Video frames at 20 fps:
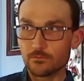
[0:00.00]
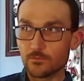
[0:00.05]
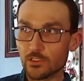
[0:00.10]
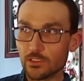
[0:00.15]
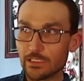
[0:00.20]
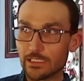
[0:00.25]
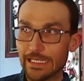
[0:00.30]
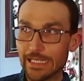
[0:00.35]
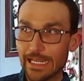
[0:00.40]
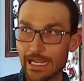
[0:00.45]

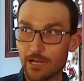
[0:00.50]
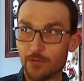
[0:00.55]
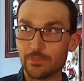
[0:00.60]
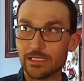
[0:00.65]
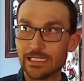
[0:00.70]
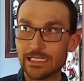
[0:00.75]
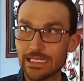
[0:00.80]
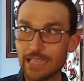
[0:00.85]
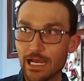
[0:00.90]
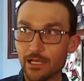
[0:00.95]
well, like, how
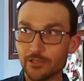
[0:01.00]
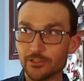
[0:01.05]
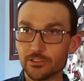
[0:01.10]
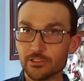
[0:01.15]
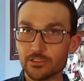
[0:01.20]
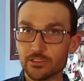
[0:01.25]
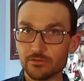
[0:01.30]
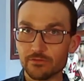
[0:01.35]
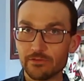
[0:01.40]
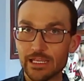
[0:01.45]
many
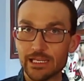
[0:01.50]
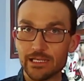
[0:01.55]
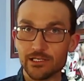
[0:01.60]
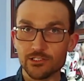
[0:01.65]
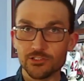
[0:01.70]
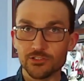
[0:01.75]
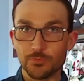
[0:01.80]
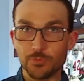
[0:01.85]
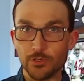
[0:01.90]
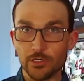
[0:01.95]
hundreds of
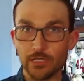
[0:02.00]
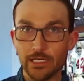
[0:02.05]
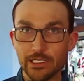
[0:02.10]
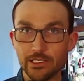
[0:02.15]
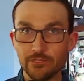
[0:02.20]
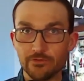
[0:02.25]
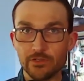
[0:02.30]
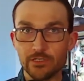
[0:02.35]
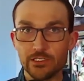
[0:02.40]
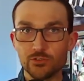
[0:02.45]
acres per
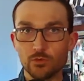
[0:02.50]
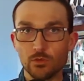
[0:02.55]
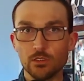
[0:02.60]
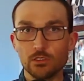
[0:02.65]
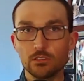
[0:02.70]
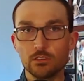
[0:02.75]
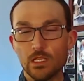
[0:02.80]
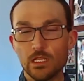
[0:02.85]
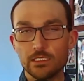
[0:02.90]
individual?